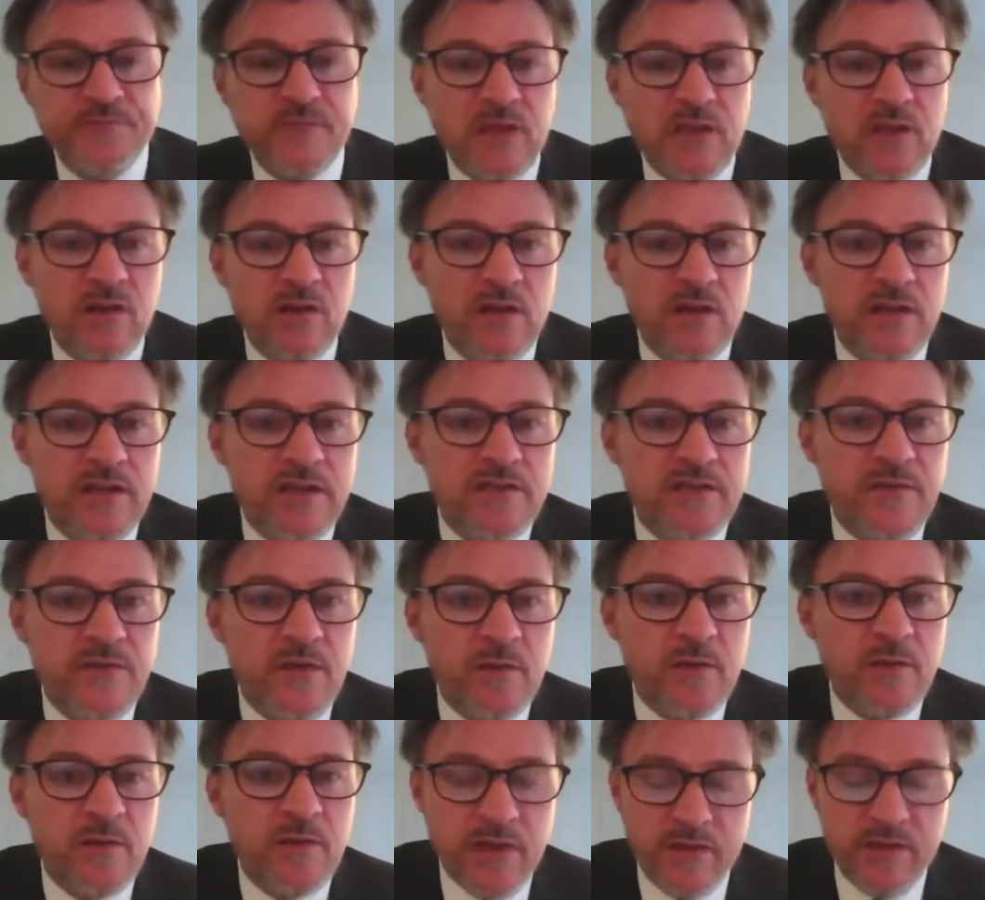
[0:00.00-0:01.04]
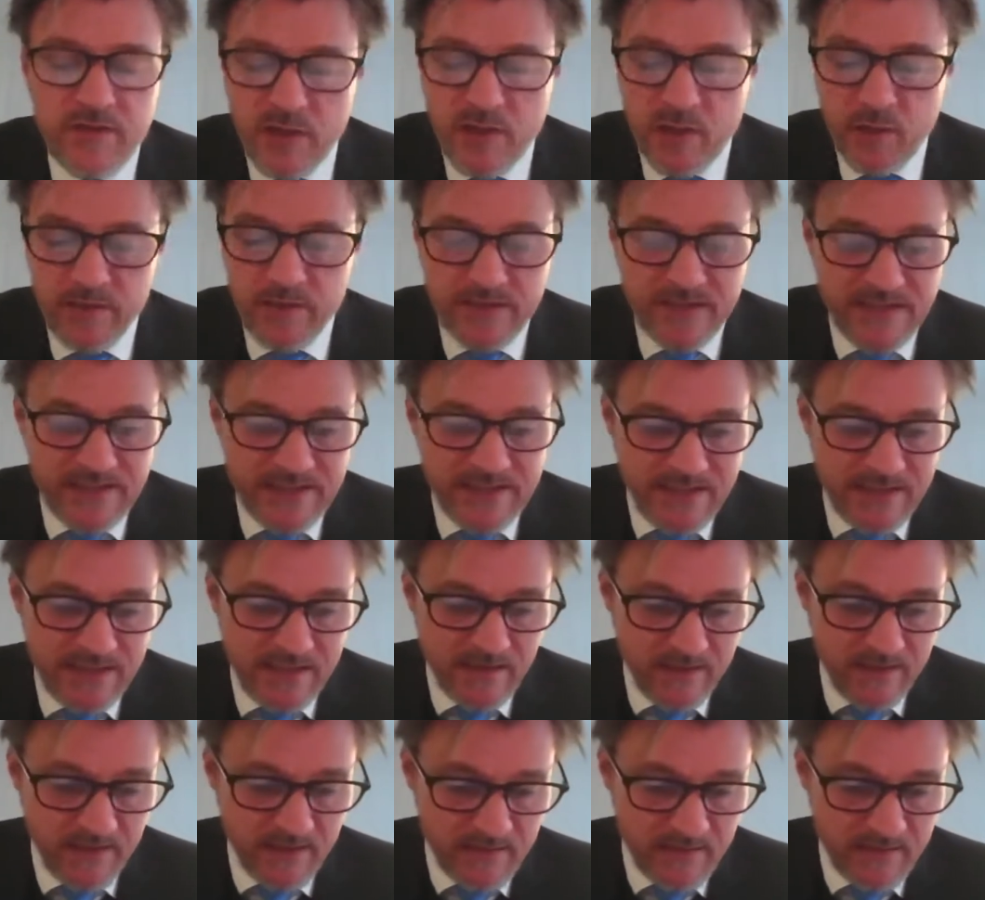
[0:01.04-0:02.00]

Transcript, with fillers: Colleagues from uh, the OECD uh,